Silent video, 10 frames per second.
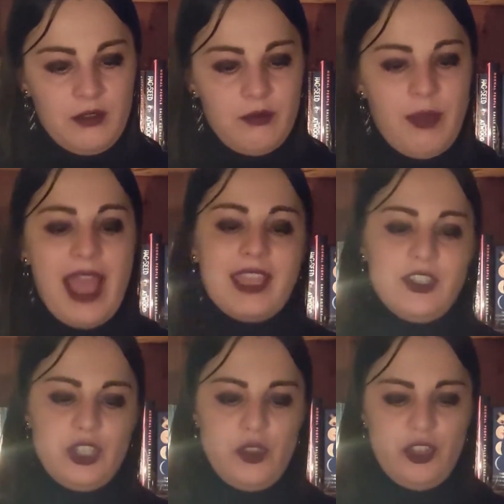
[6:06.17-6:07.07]
Back
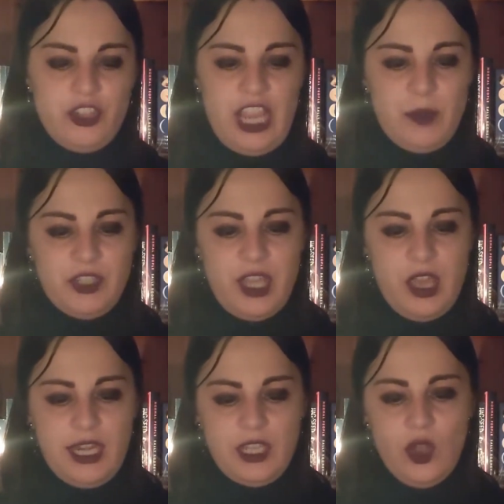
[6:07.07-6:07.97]
into the chamber
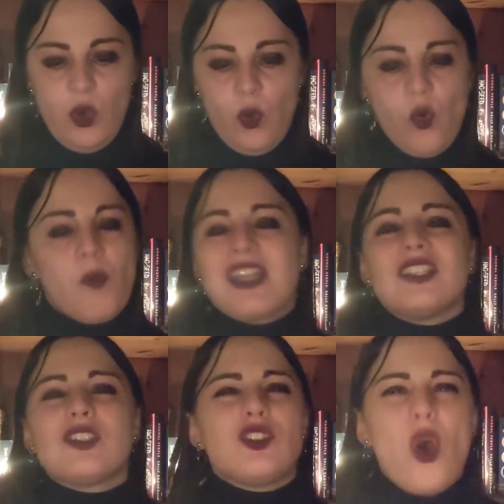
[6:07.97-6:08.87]
turning, all my
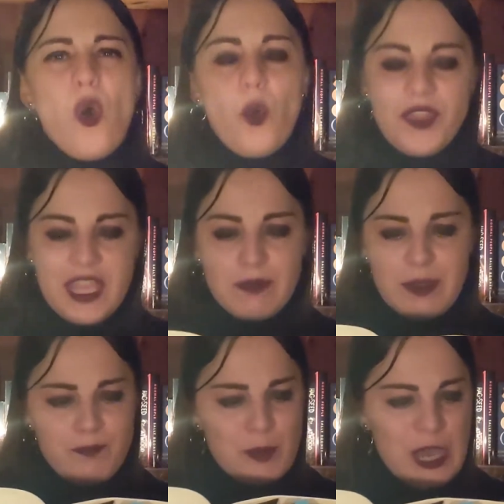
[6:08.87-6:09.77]
soul within me
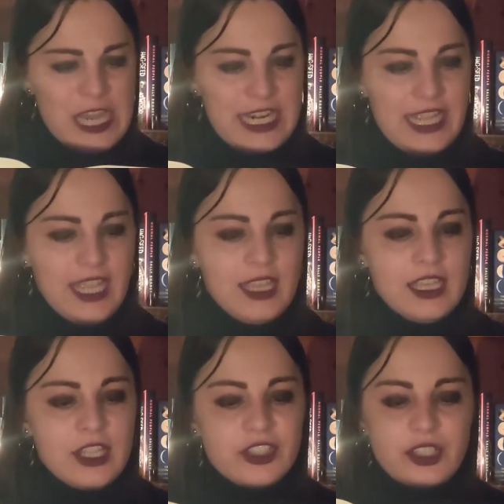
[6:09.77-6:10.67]
burning,
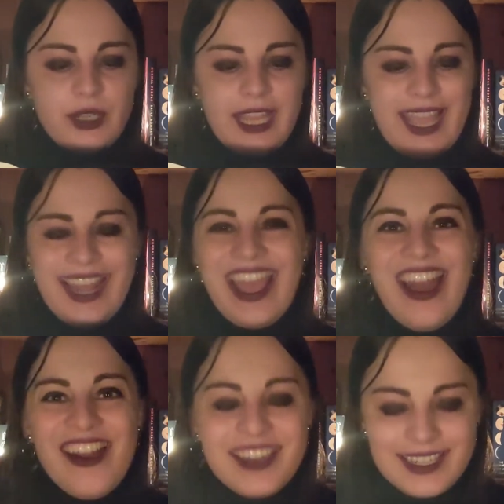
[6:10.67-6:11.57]
soon again I
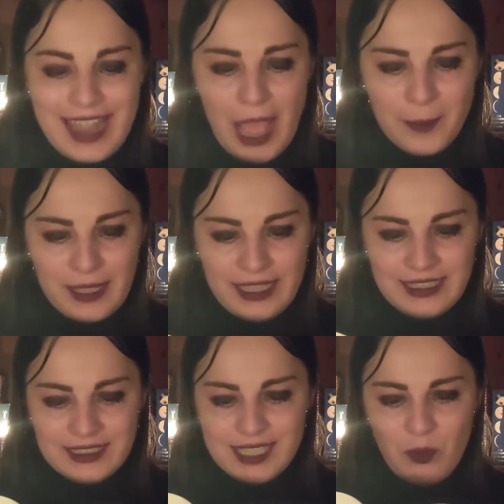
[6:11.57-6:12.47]
heard a
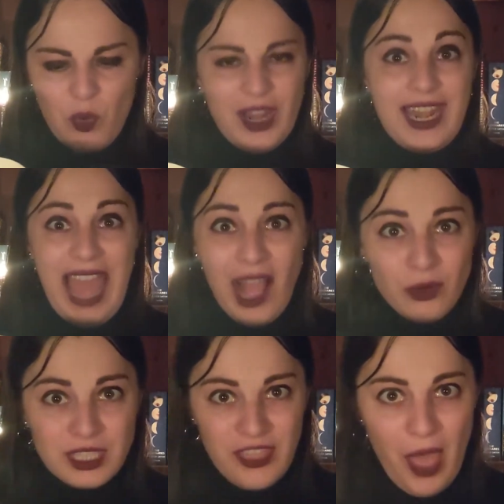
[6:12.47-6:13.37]
tapping, somewhat
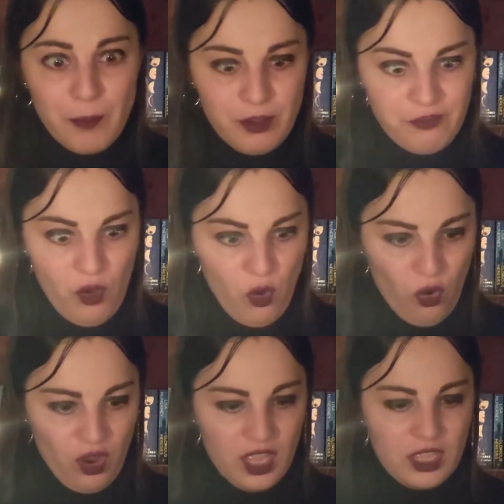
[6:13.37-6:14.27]
louder than
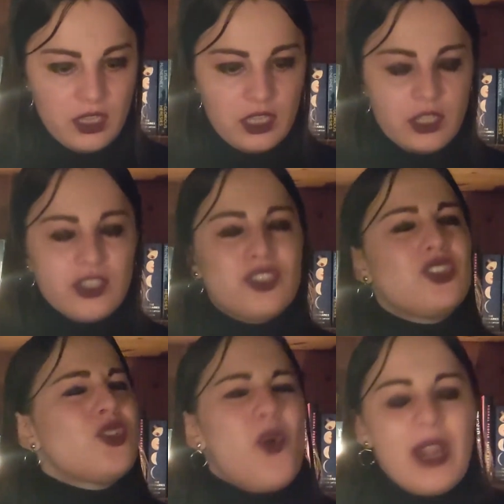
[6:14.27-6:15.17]
before.
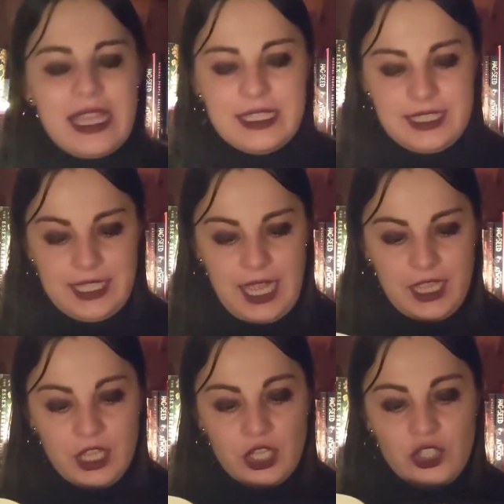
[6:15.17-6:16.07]
"Surely," said I,
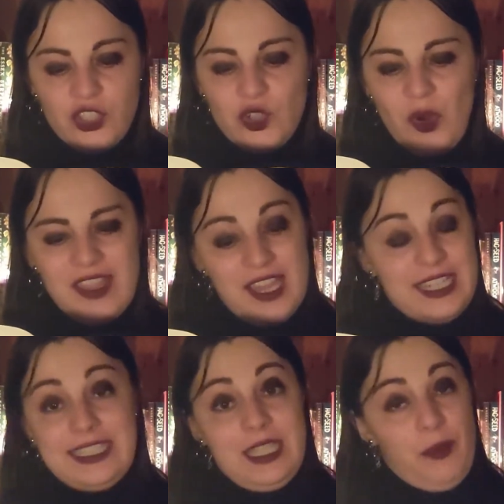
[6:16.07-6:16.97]
"surely that
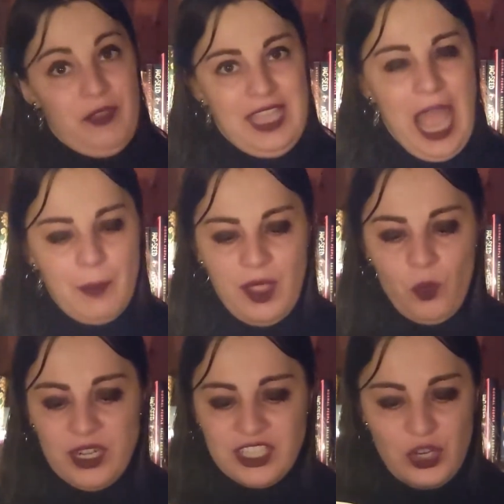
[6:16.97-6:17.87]
is something at my
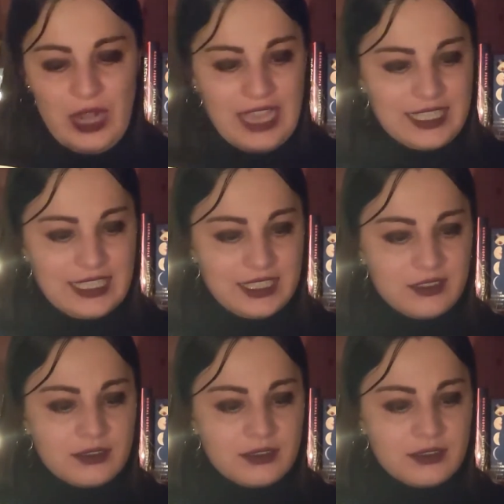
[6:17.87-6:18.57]
window lattice.